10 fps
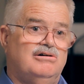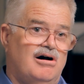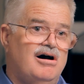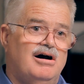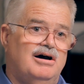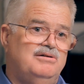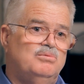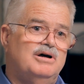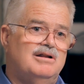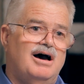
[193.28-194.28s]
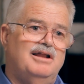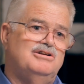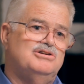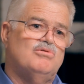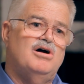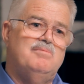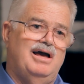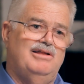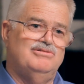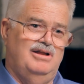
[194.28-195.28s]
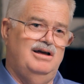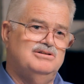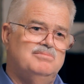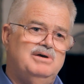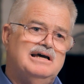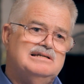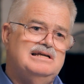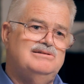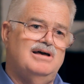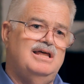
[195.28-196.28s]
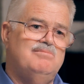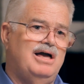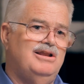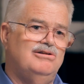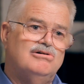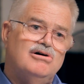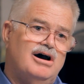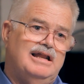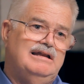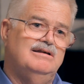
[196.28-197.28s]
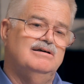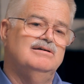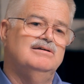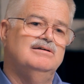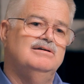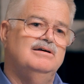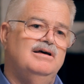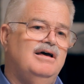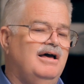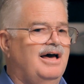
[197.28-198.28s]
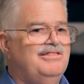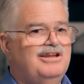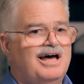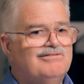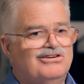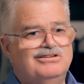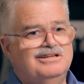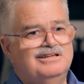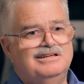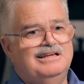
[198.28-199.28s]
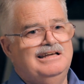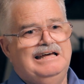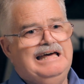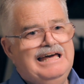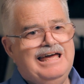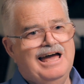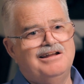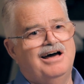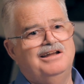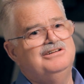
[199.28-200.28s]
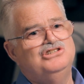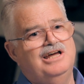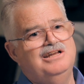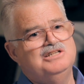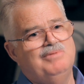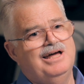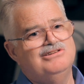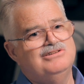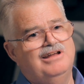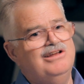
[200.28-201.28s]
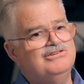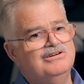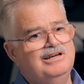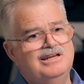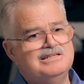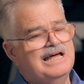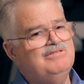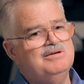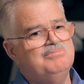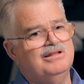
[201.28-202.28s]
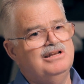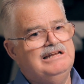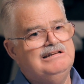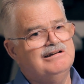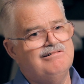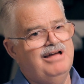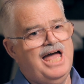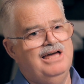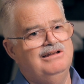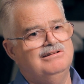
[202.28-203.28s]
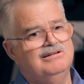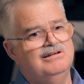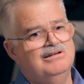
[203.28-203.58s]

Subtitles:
God would not destroy man's nature because he said he made it good. And the devil, he cannot change man's nature. He doesn't have the ability to create.